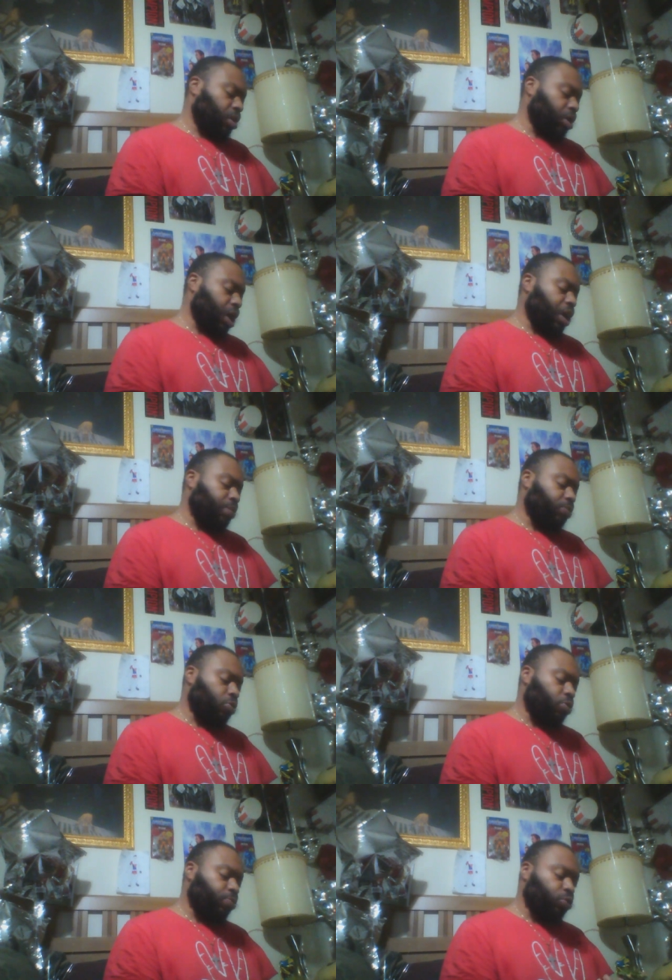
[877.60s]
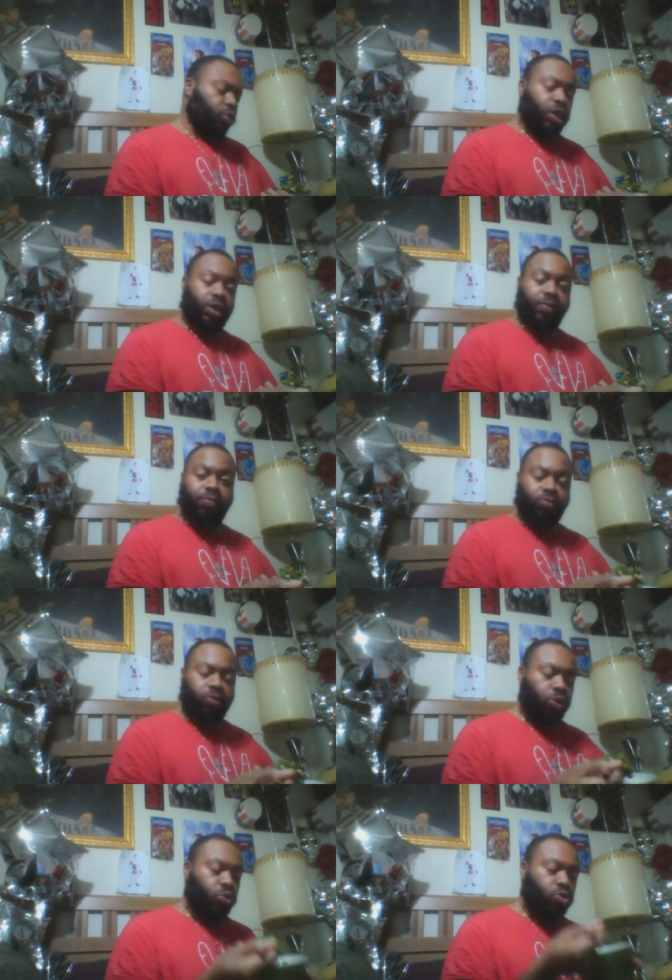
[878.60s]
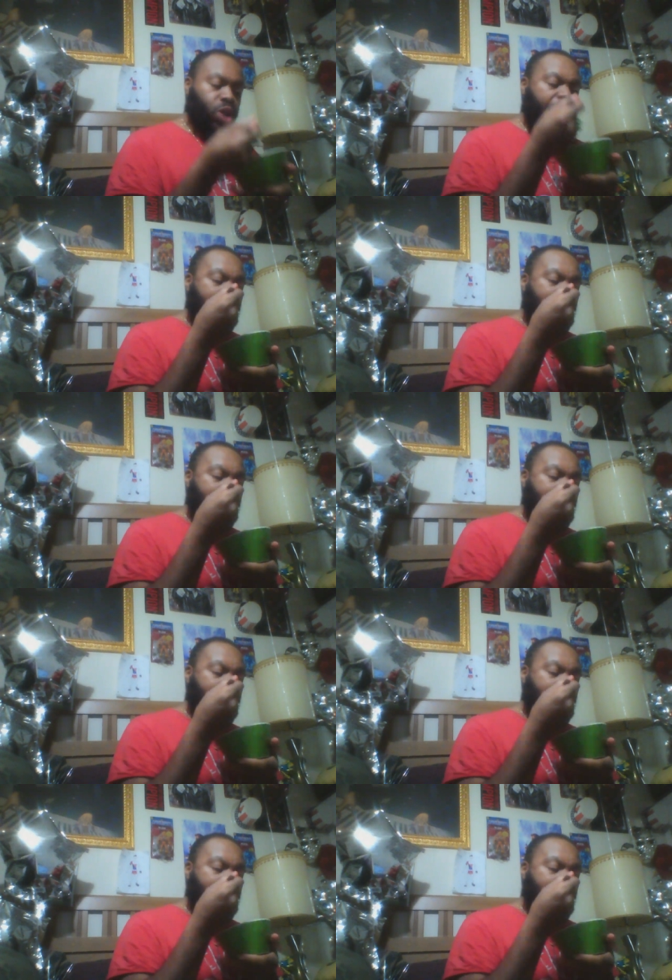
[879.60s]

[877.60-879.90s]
And I am so appreciative of those